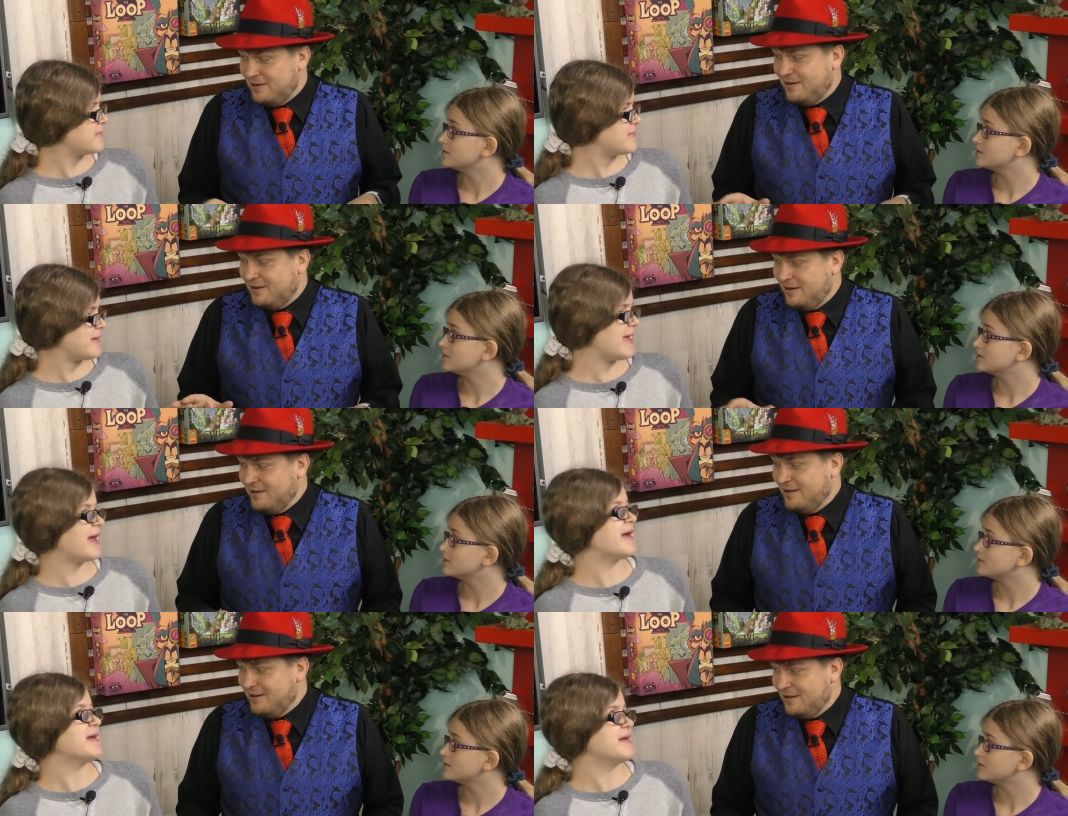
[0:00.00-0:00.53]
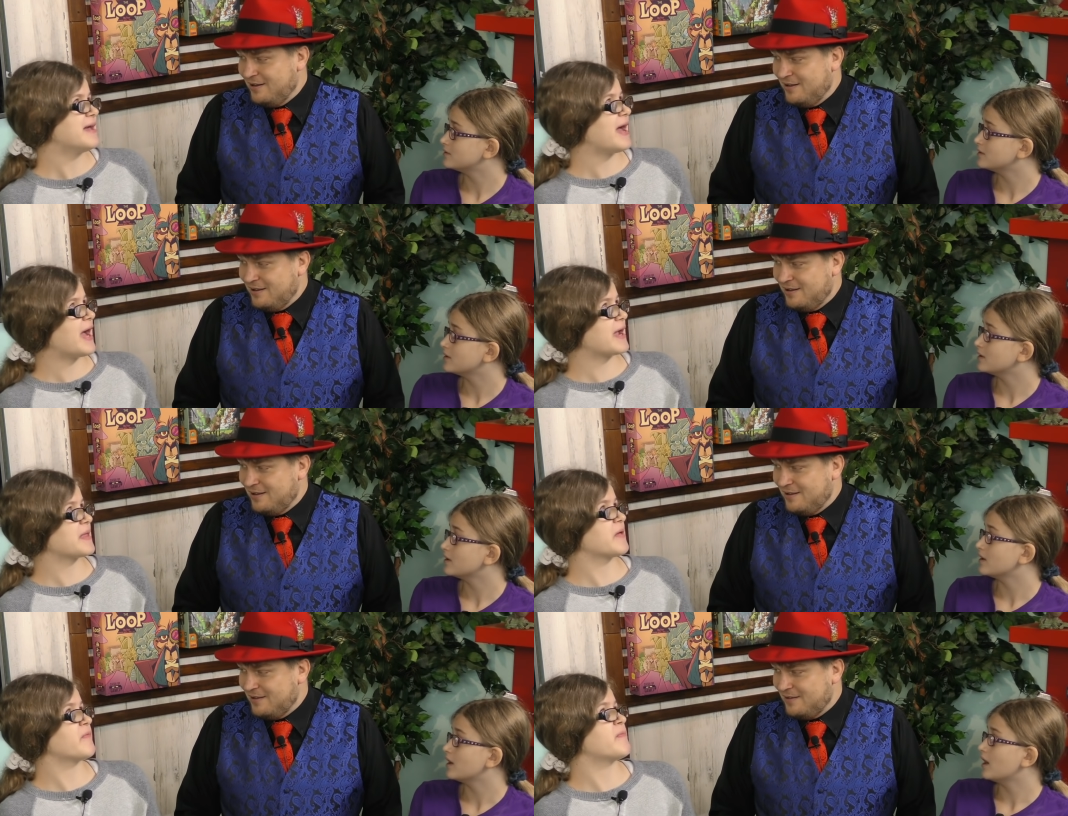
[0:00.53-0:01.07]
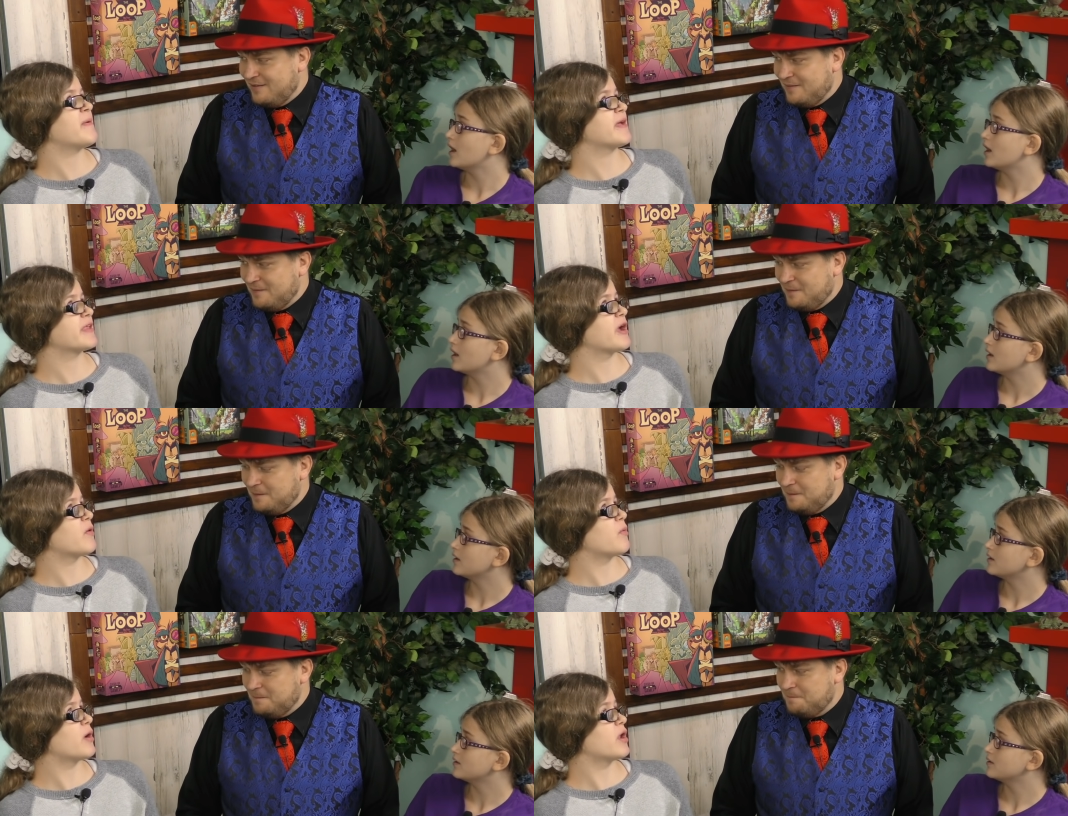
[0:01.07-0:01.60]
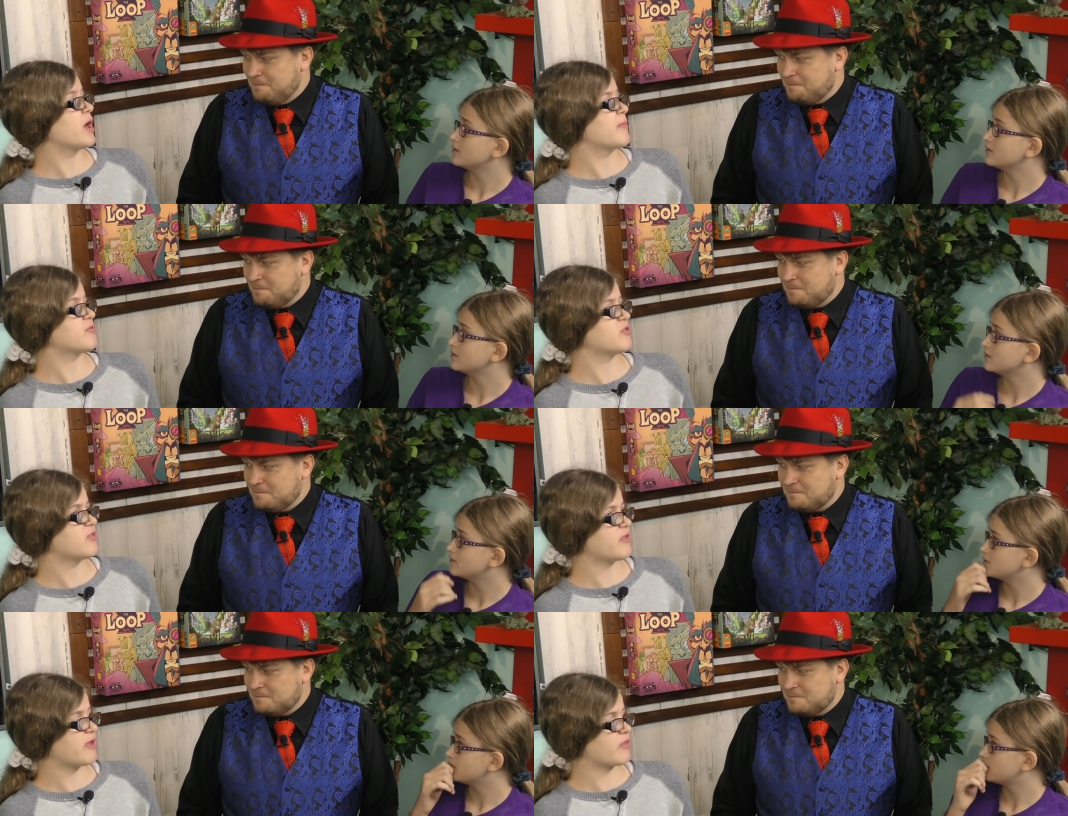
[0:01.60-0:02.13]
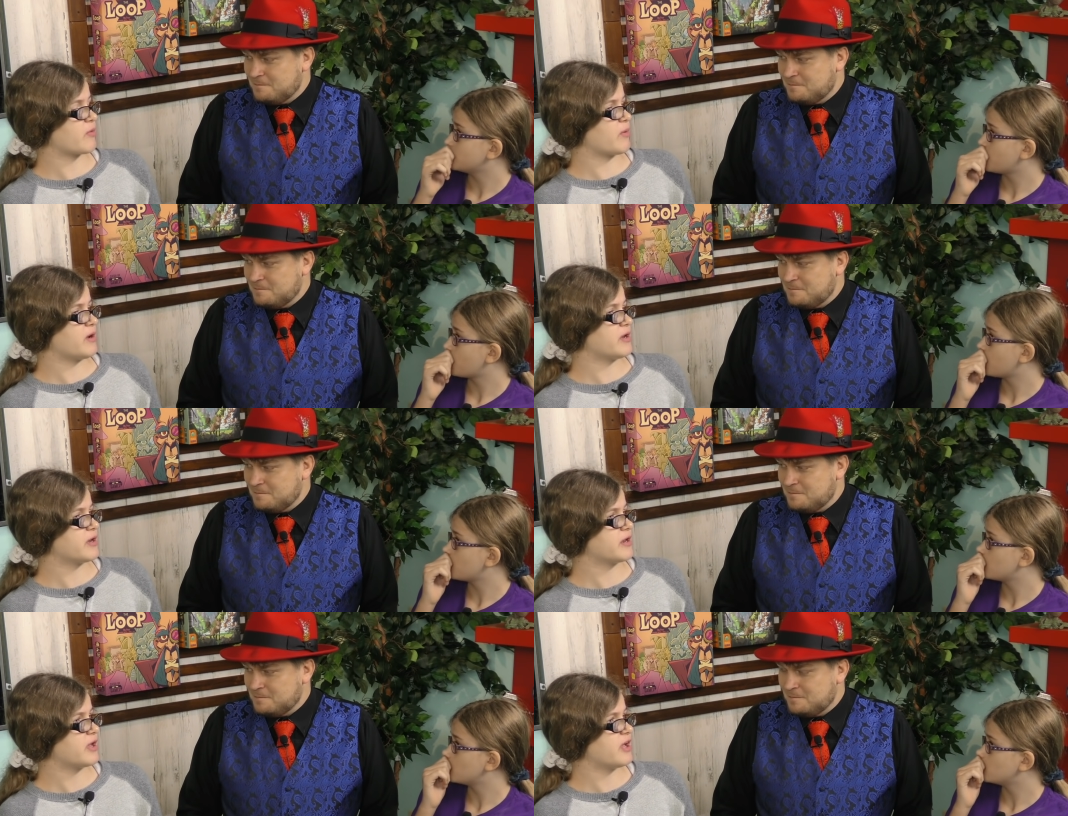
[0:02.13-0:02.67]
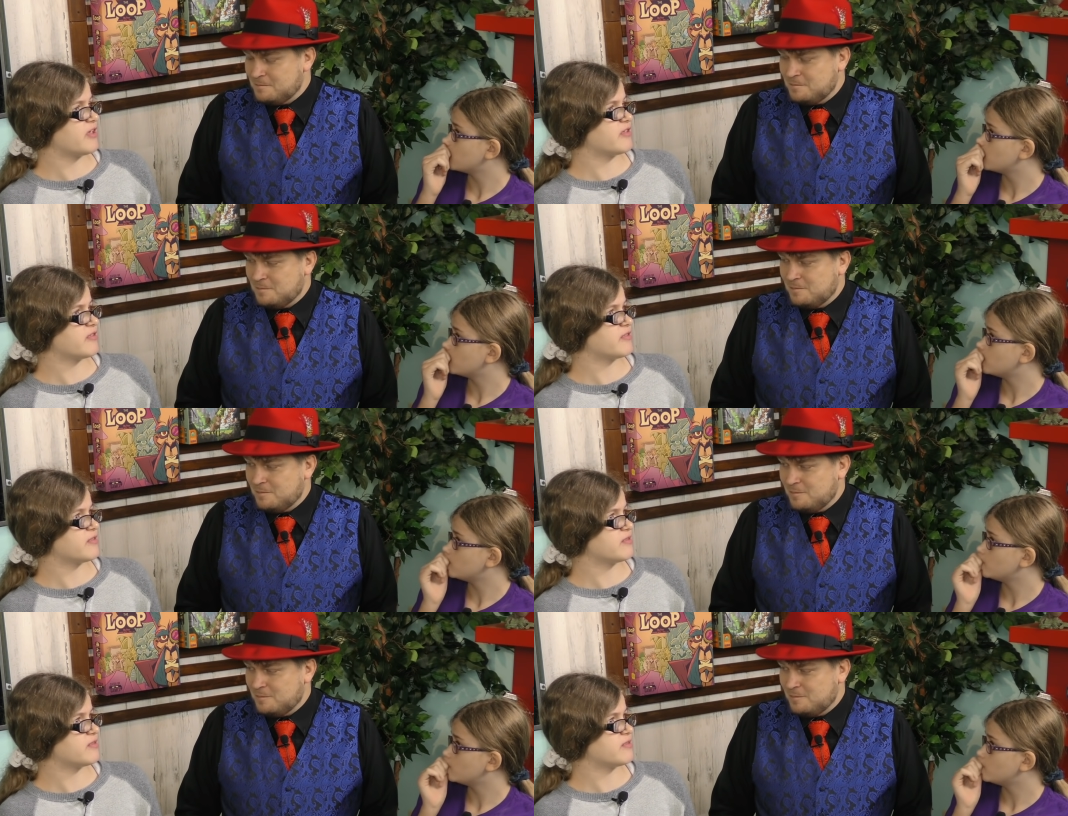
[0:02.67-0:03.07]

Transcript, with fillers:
Speaker 1: Yeah, I'm glad we picked out one option and the other one because